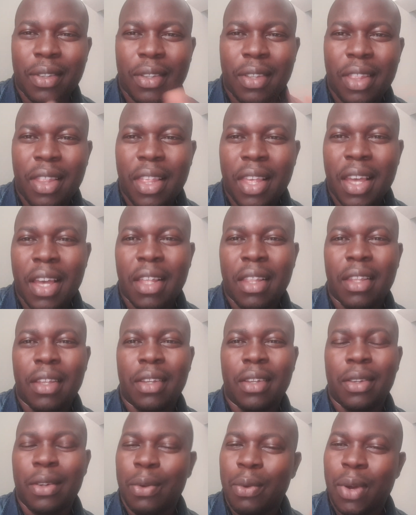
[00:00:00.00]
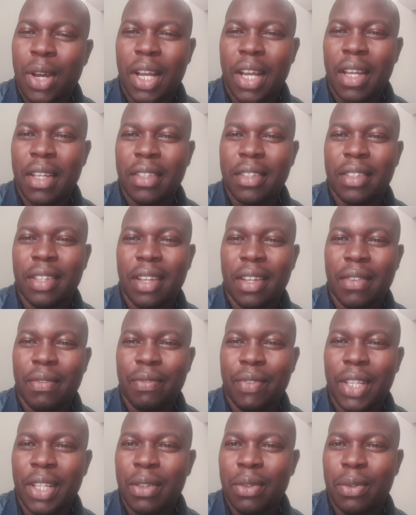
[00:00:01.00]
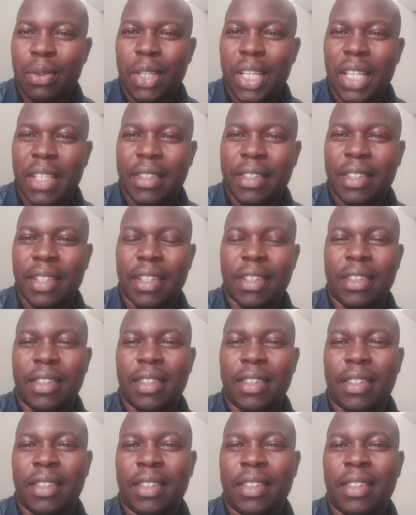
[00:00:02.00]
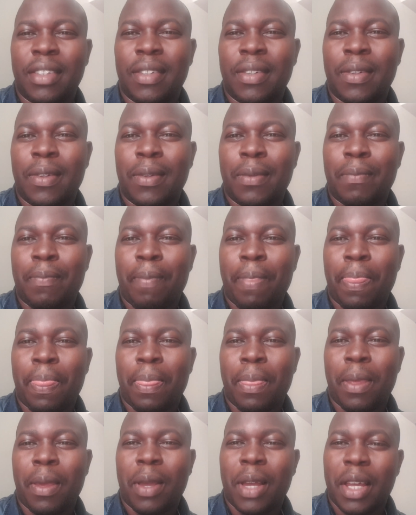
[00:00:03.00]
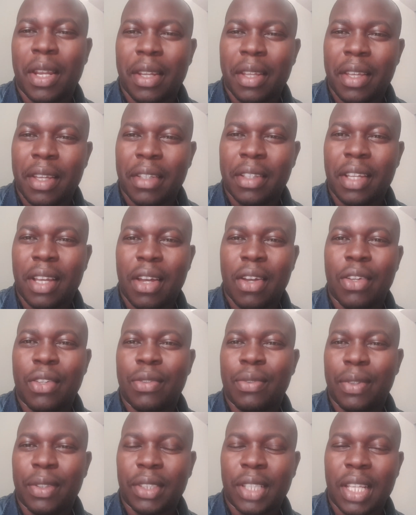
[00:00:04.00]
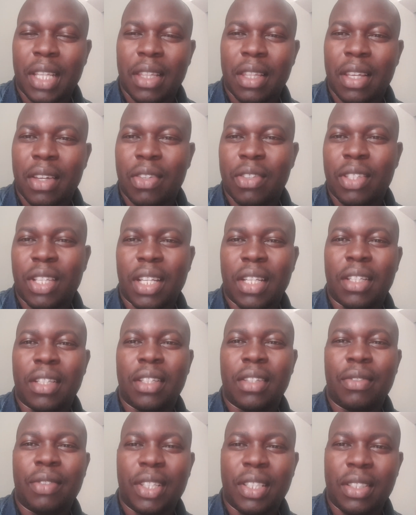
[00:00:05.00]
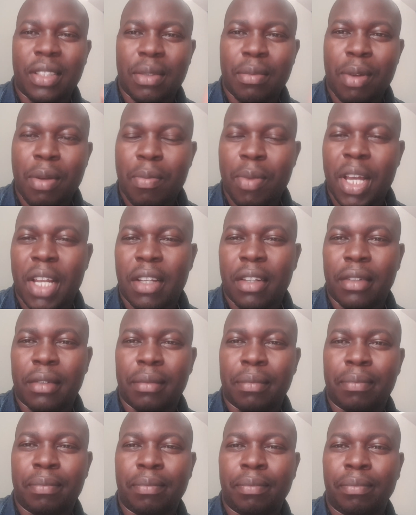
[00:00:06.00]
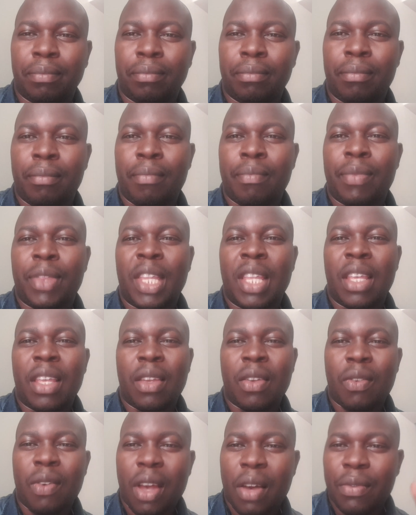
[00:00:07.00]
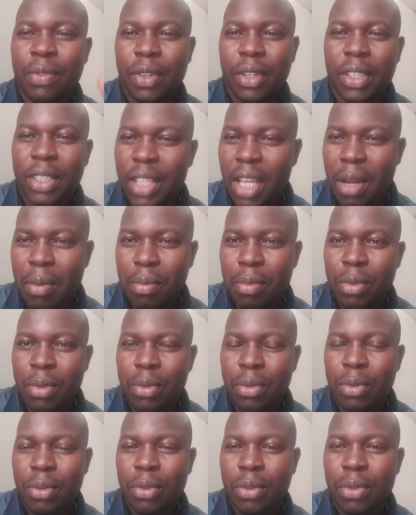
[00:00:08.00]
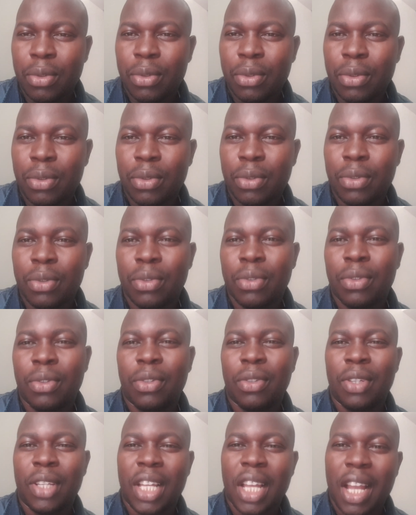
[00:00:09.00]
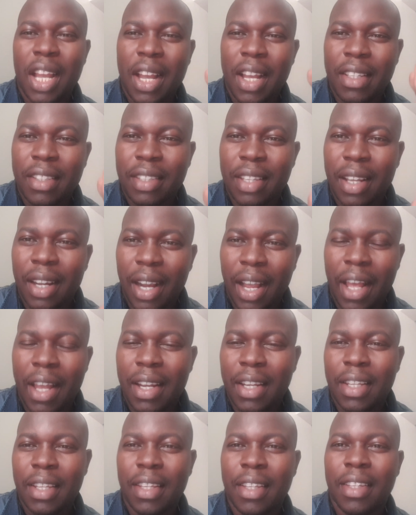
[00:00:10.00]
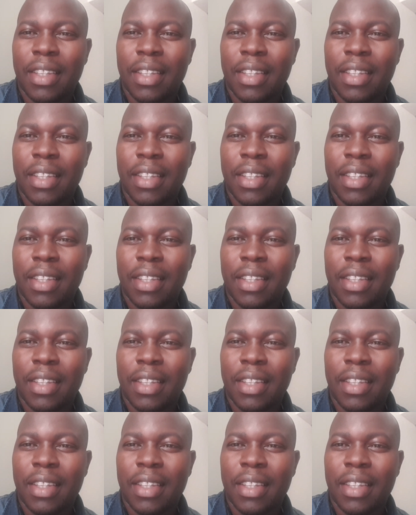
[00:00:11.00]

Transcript: Yeah, Ruaka is a very good estate. You can get a house for 10,000, even Zimmerman. You have Roysambu, Kasarani.